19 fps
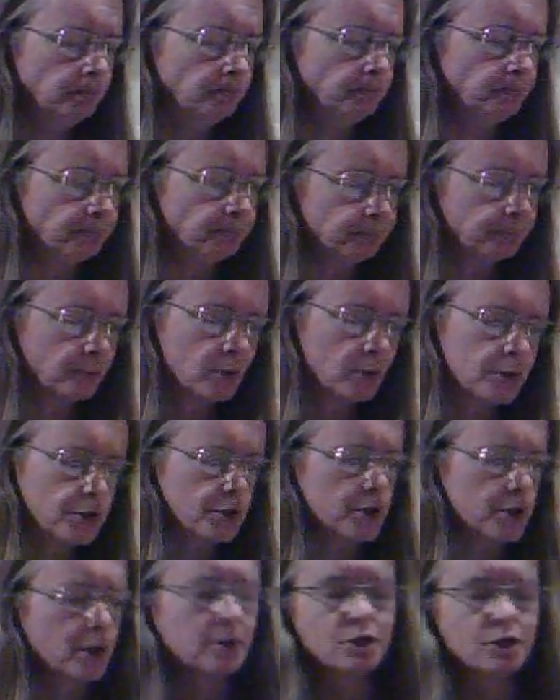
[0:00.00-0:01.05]

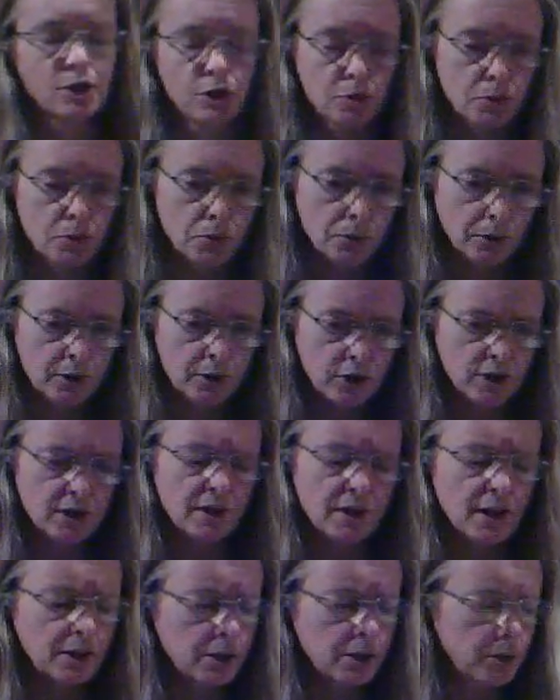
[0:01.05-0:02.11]
let's see, since it was
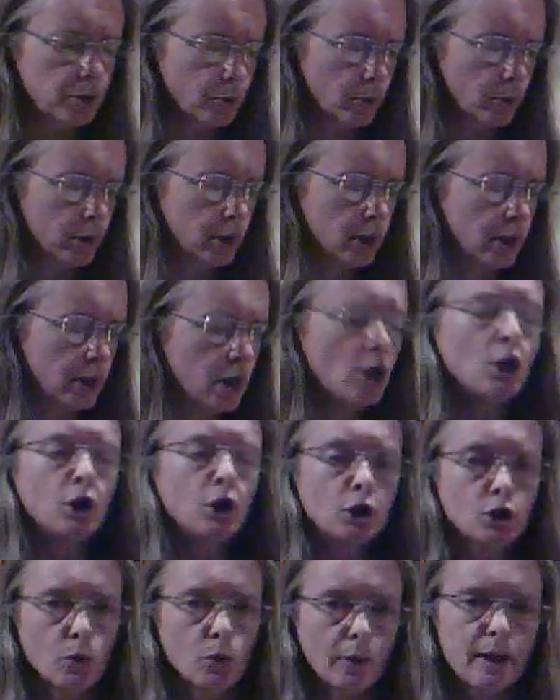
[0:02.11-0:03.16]
released in 93,
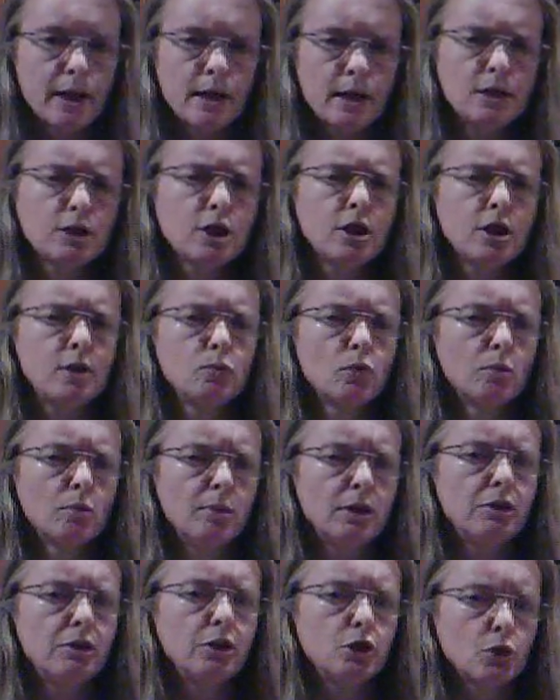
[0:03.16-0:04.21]
2018
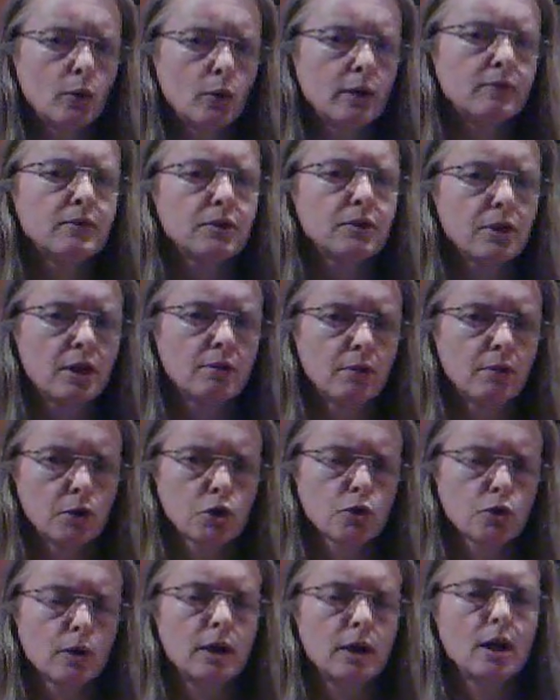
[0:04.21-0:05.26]
will be the 25th
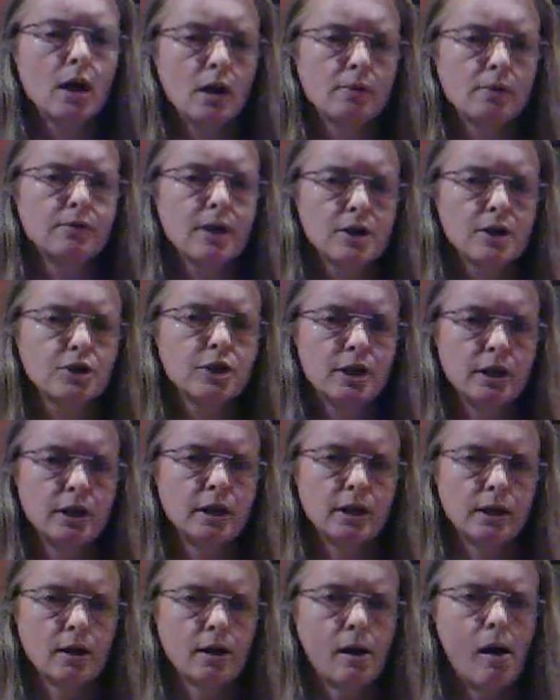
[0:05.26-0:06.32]
anniversary of that
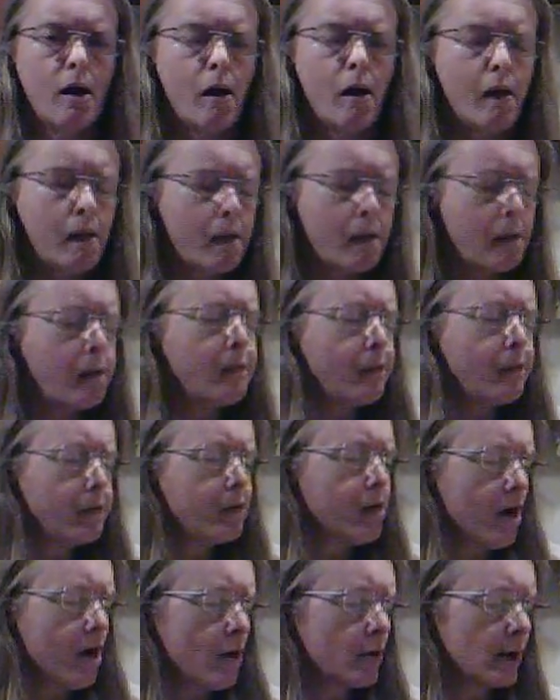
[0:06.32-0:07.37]
CD.
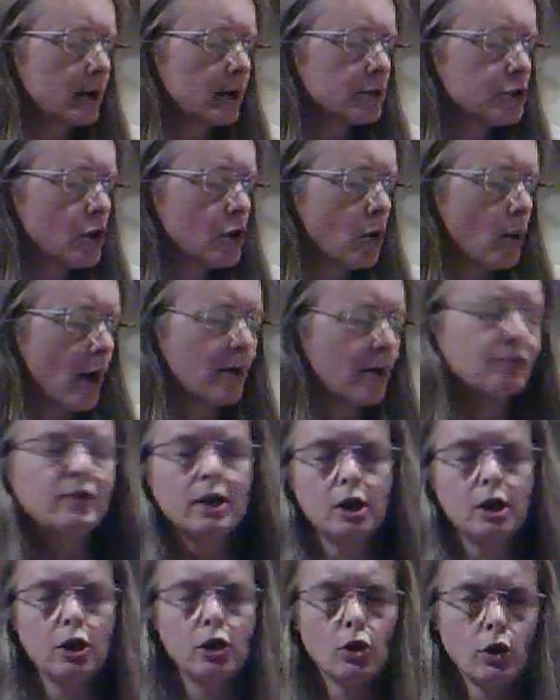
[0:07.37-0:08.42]
Okay, so I
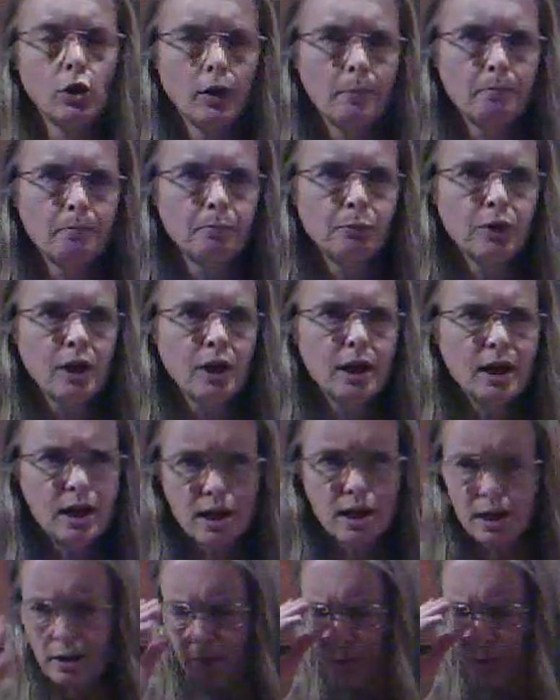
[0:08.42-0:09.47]
figure
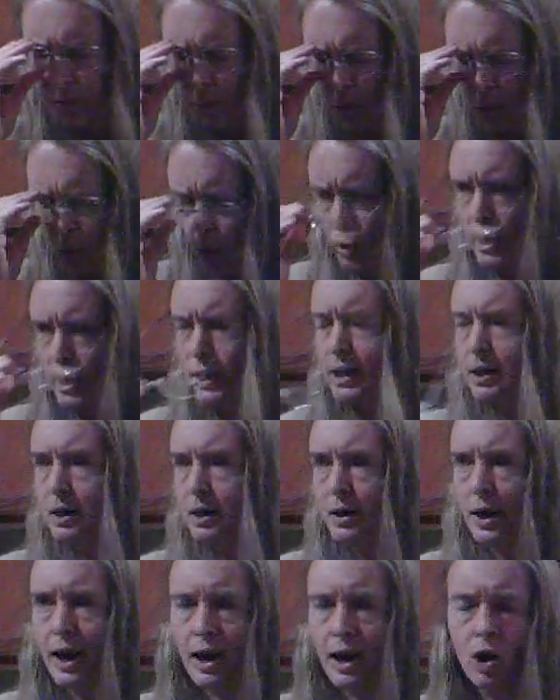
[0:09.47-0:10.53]
if
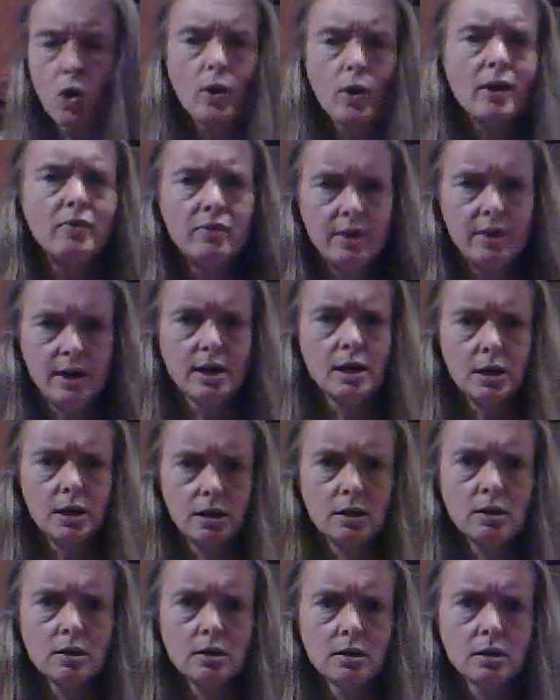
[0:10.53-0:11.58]
between now and
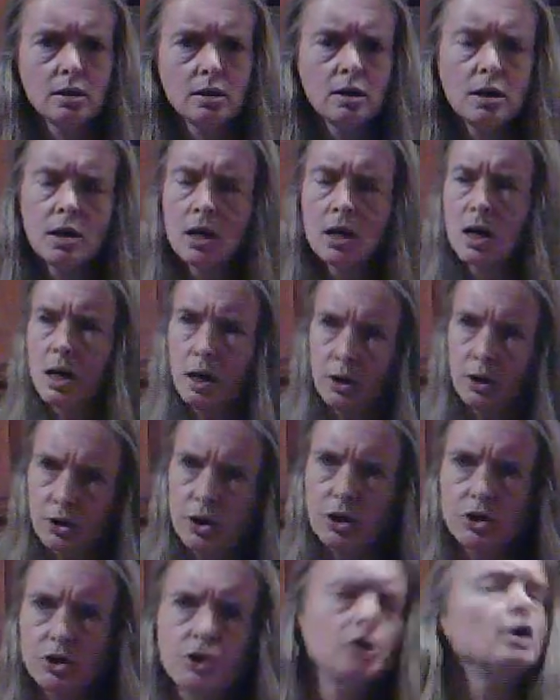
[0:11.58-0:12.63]
then
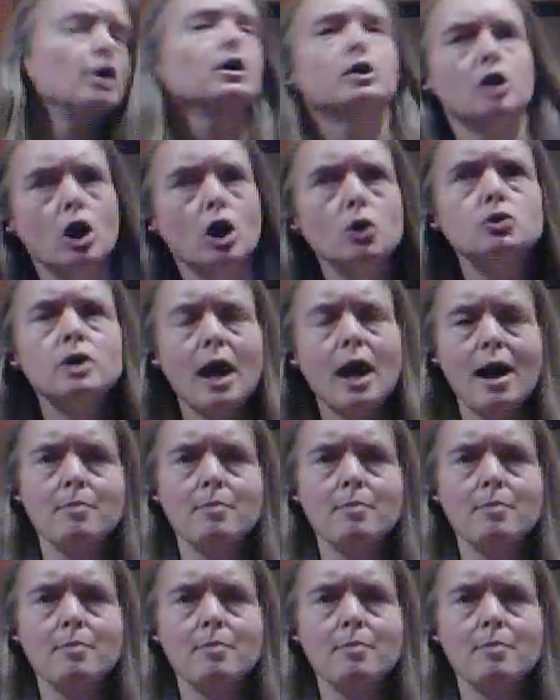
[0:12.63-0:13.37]
it does not go